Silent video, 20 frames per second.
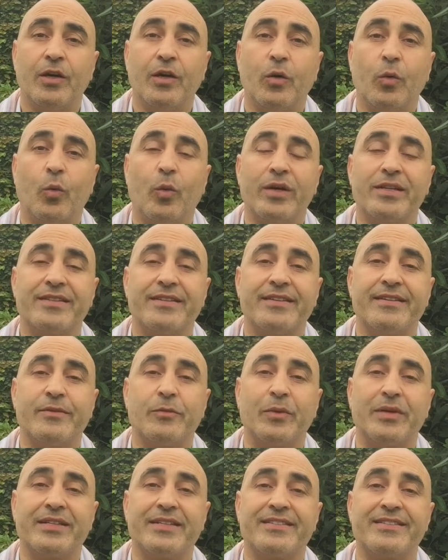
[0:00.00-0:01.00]
what
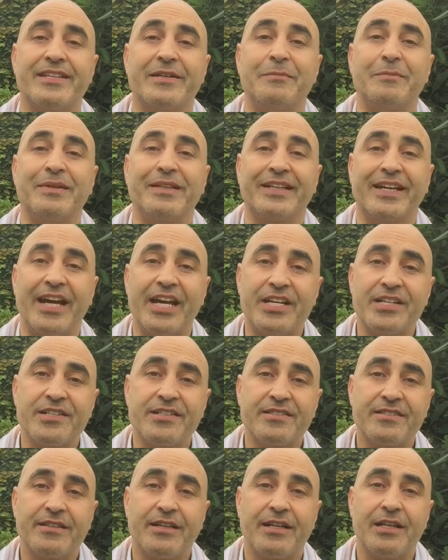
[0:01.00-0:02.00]
its
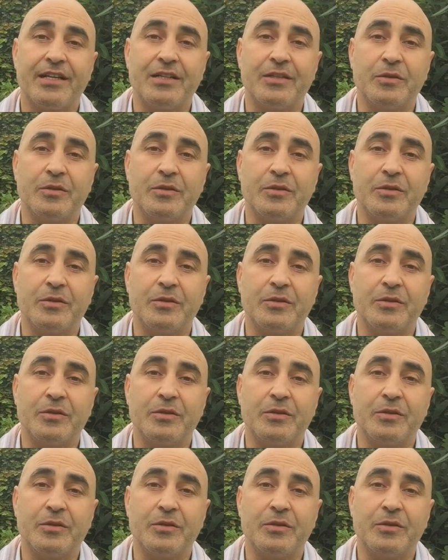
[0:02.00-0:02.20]
implications are,